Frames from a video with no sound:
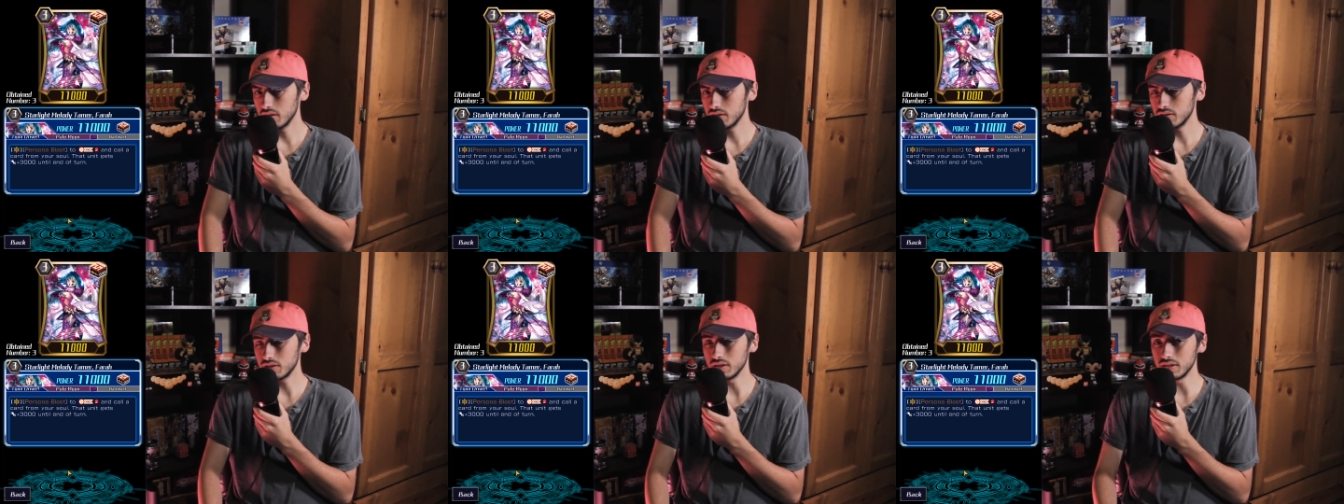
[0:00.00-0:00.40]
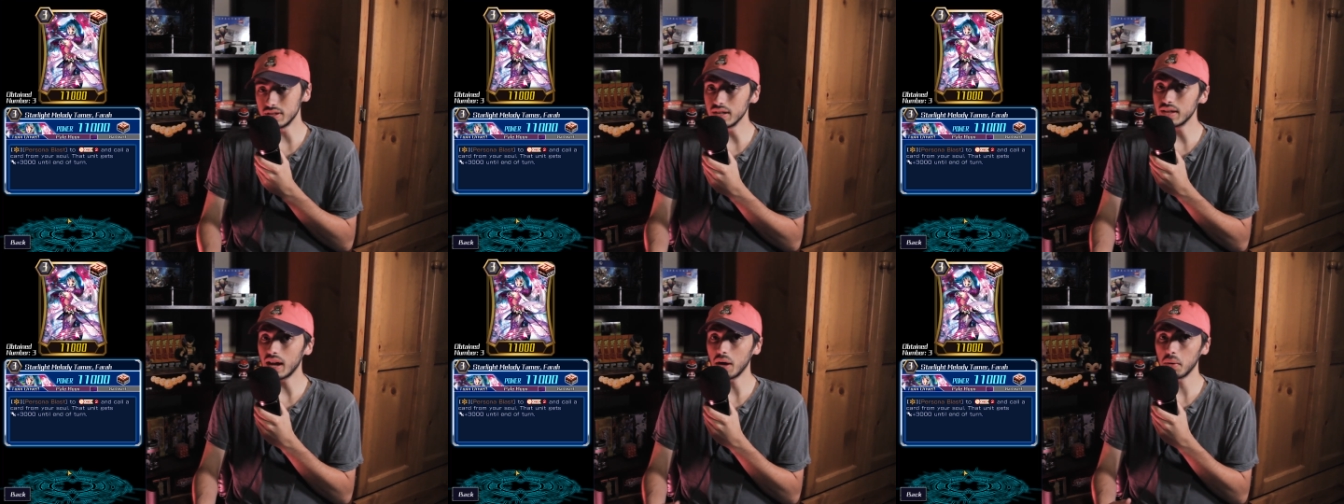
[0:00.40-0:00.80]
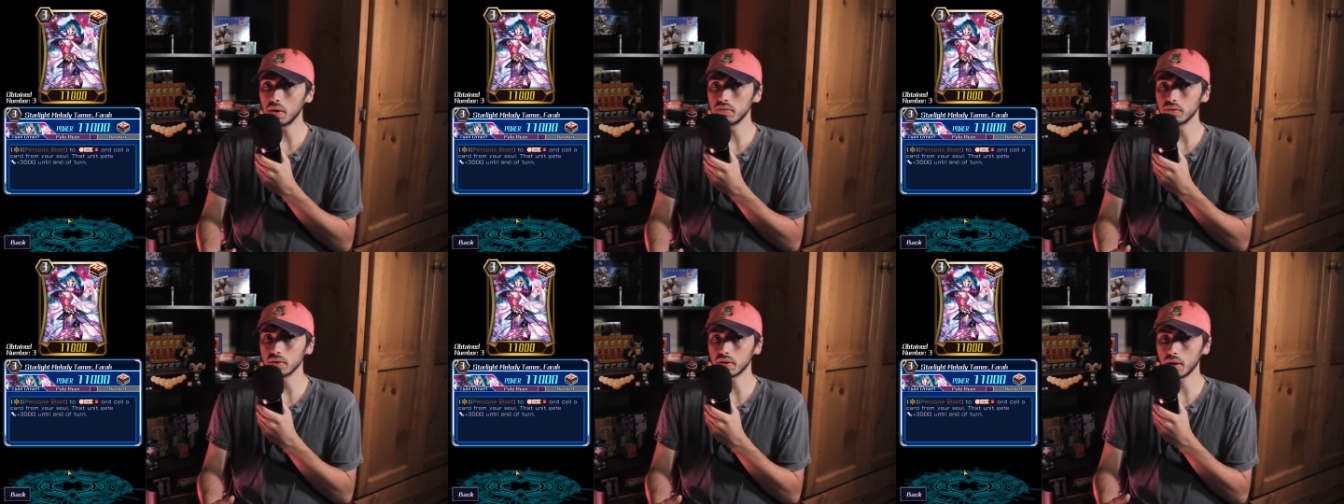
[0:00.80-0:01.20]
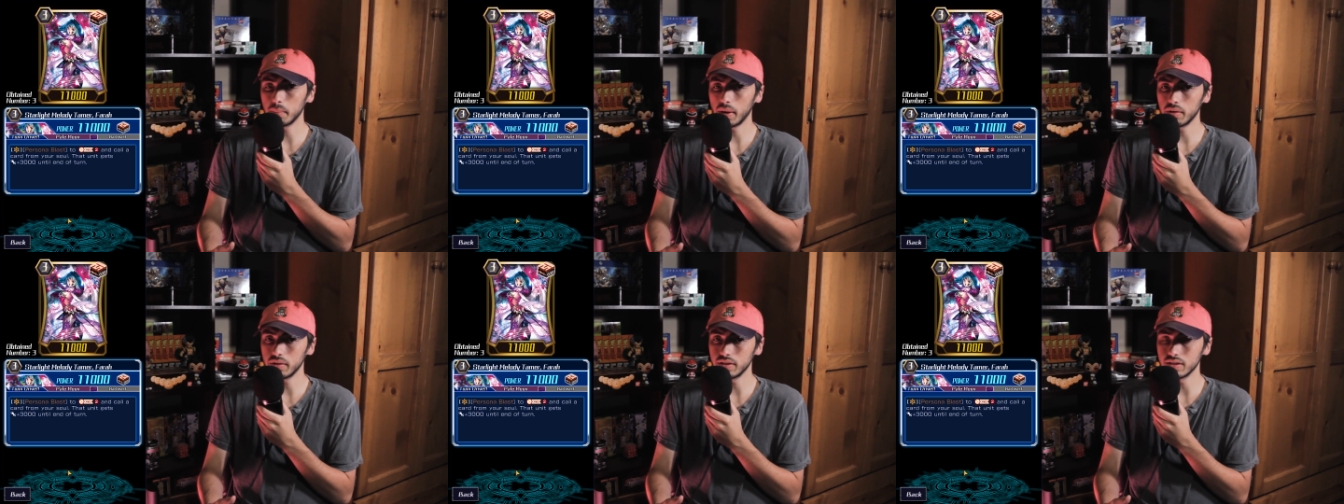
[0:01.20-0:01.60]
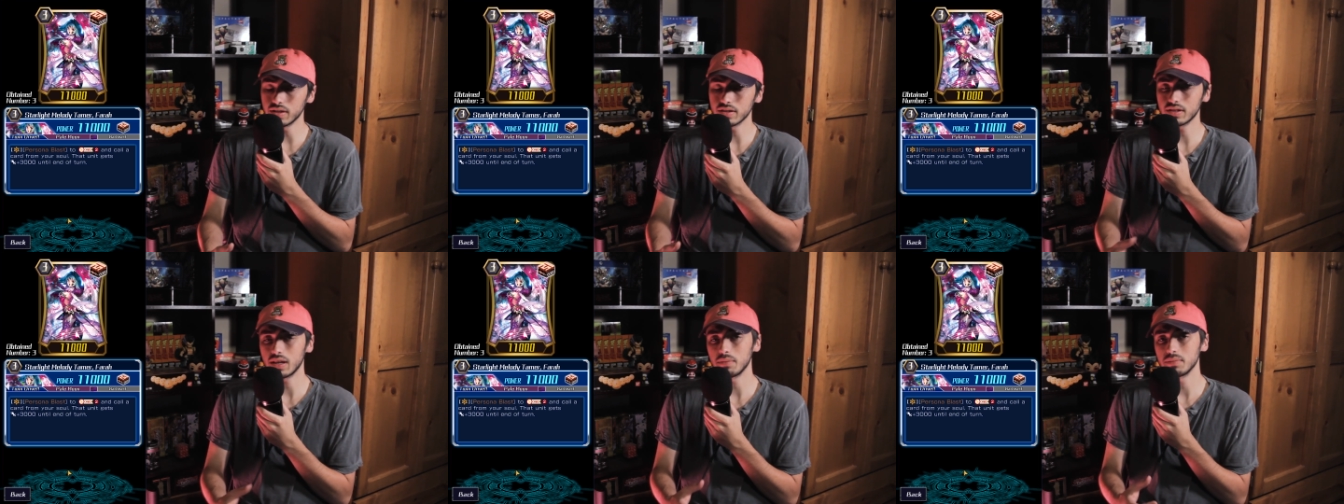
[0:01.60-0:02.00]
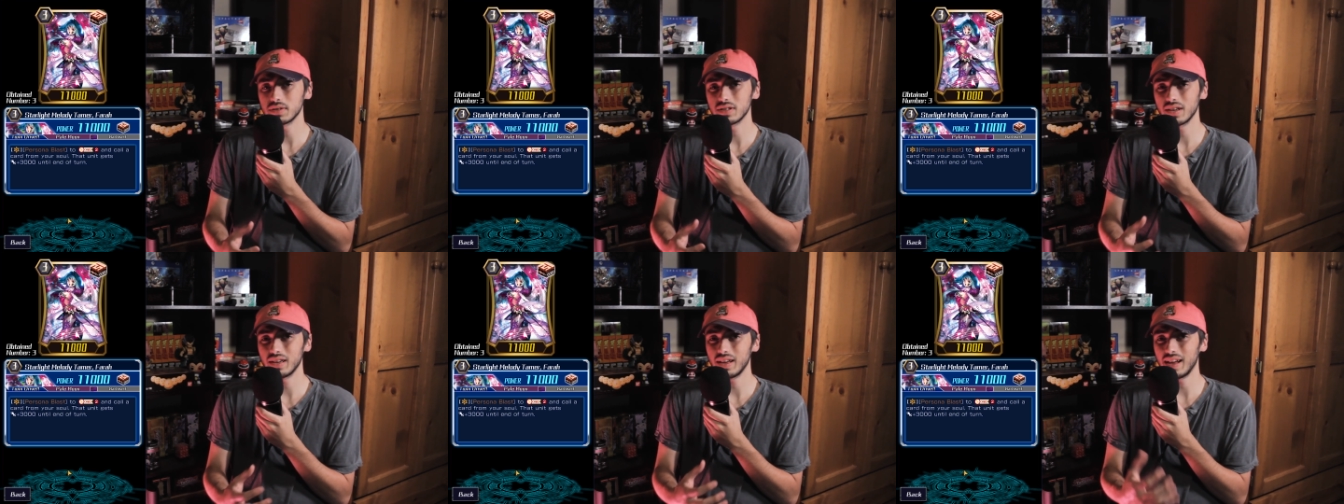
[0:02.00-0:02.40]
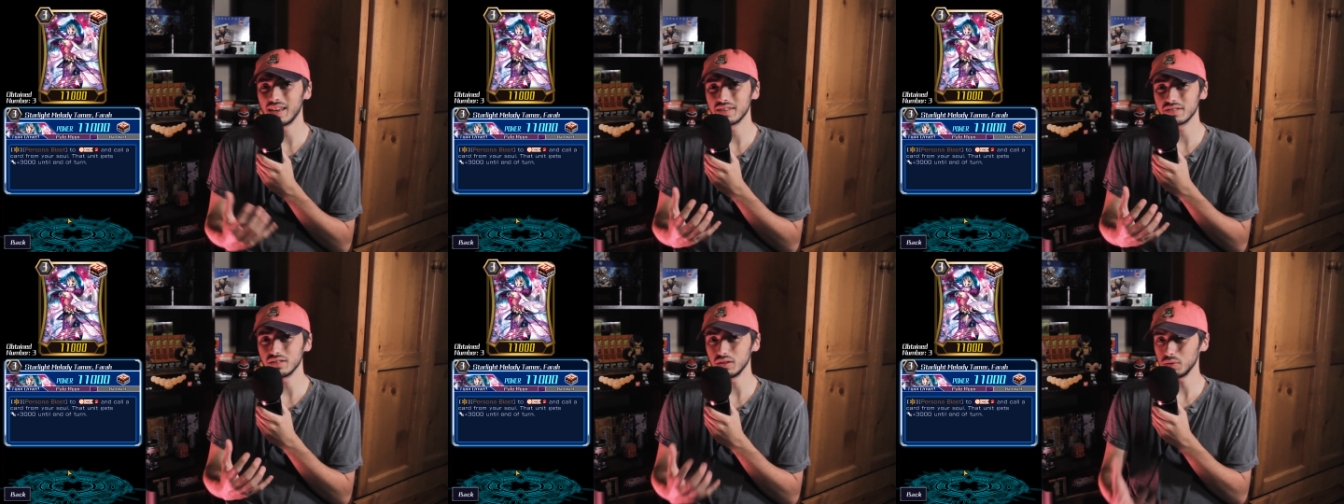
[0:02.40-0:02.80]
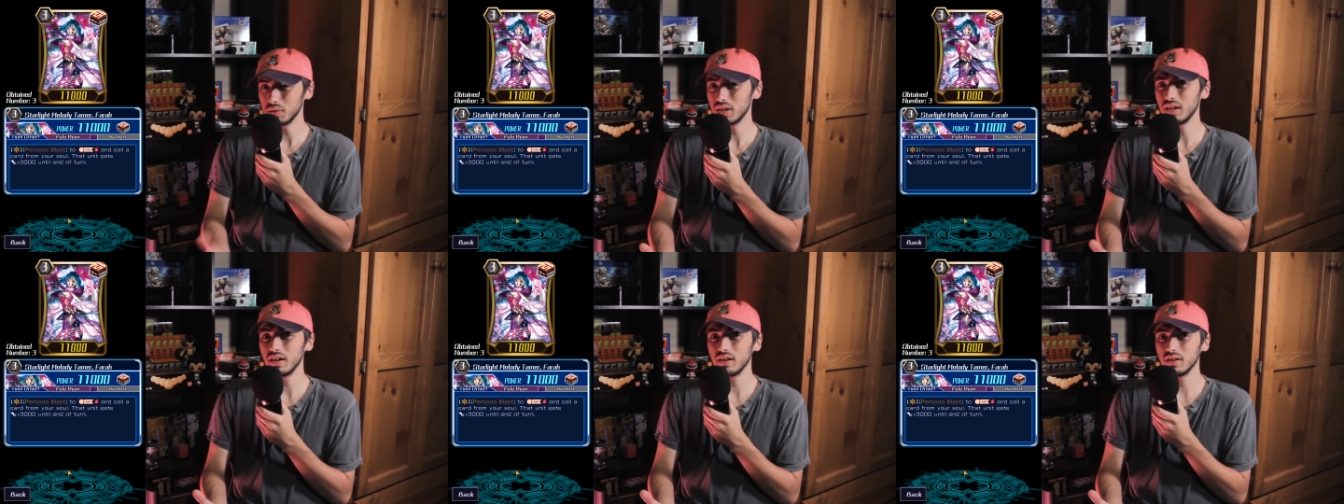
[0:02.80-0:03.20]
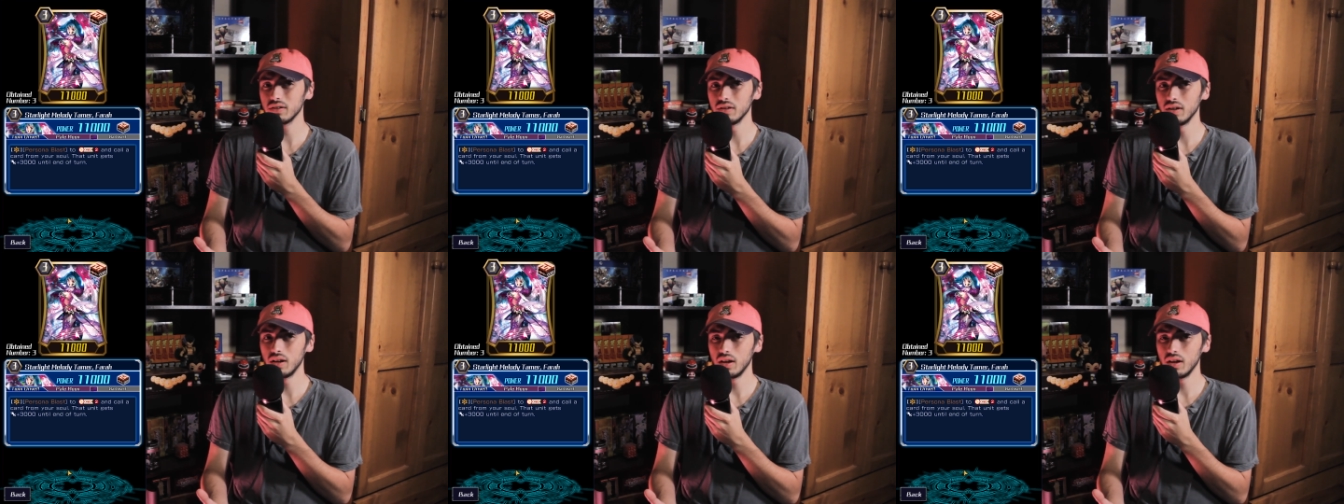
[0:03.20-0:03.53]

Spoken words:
She did, however, come out in the same set as Luquier,